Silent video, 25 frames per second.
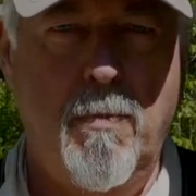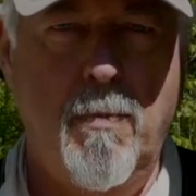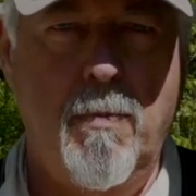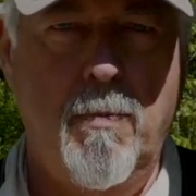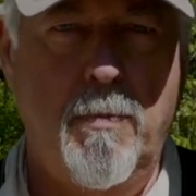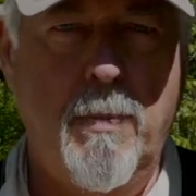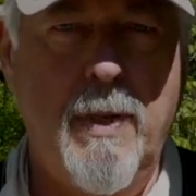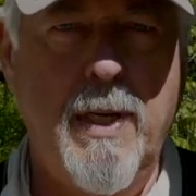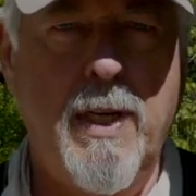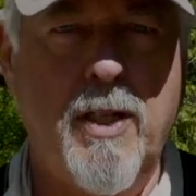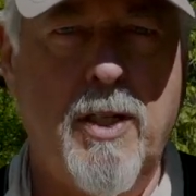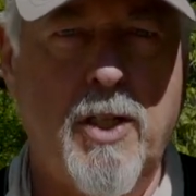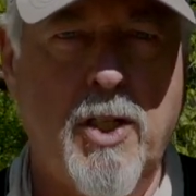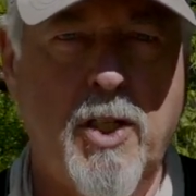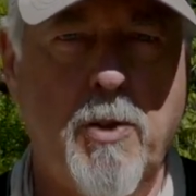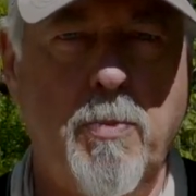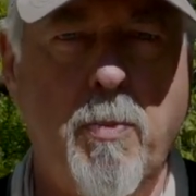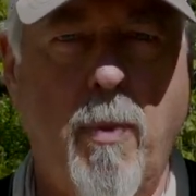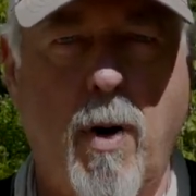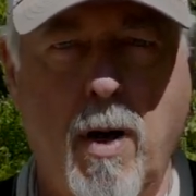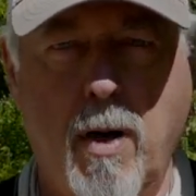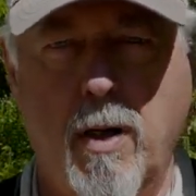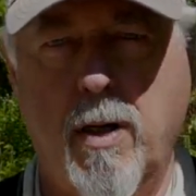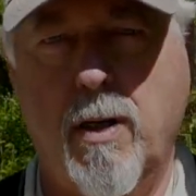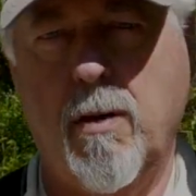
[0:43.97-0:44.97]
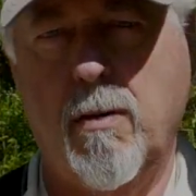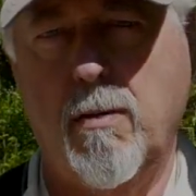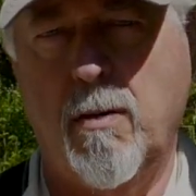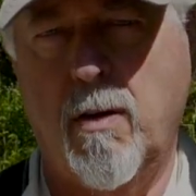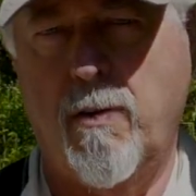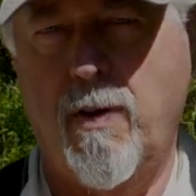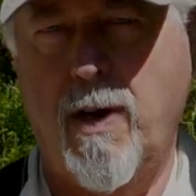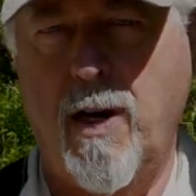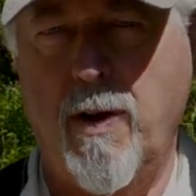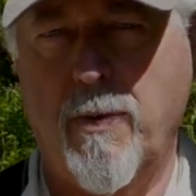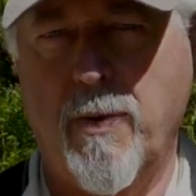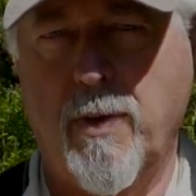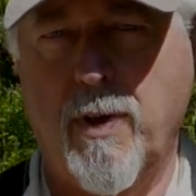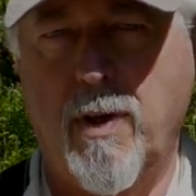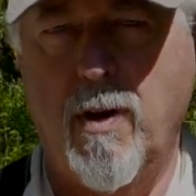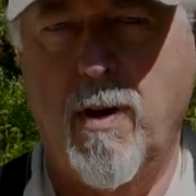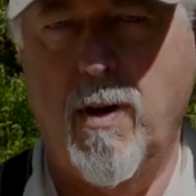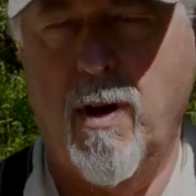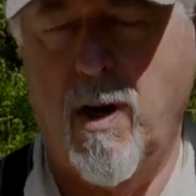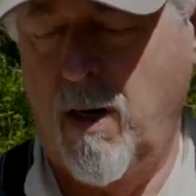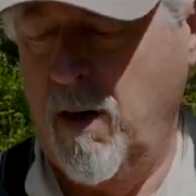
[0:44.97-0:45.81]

being smart around the car.